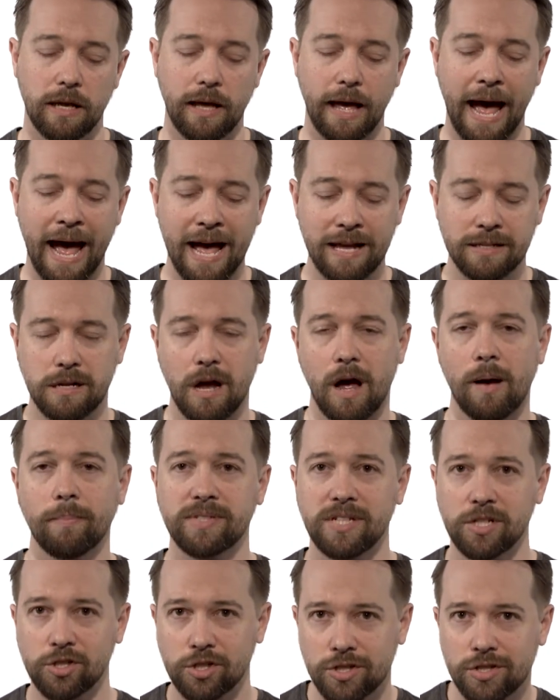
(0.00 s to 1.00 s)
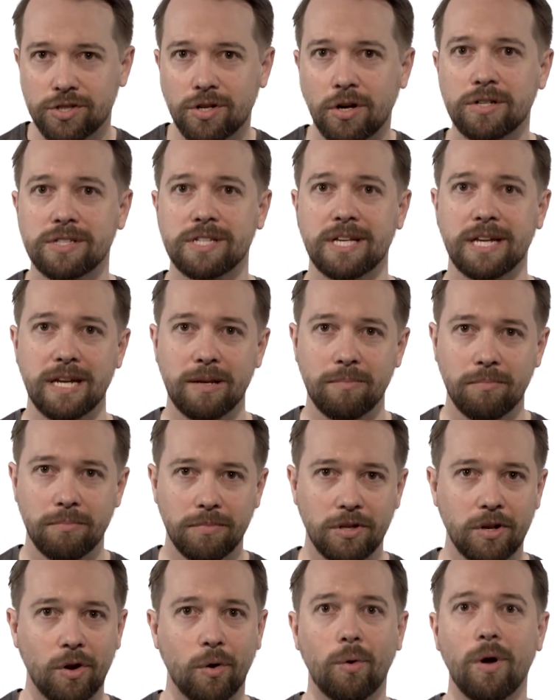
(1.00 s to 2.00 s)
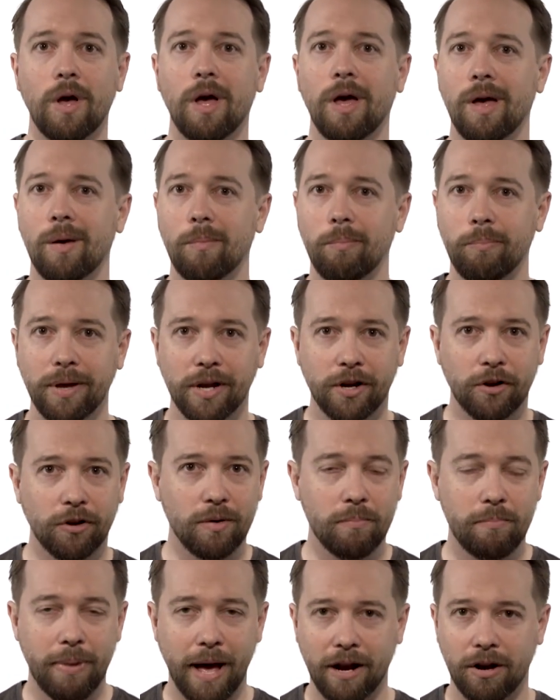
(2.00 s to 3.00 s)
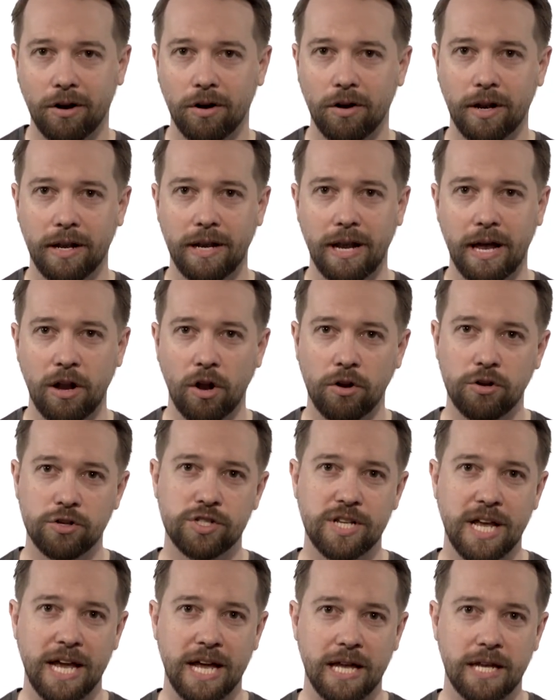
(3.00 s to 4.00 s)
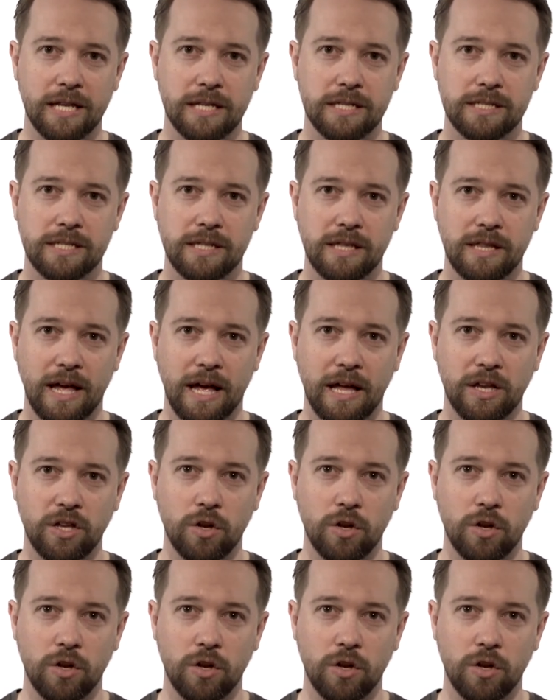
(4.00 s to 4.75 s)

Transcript: As competition starts getting bigger and better and understands that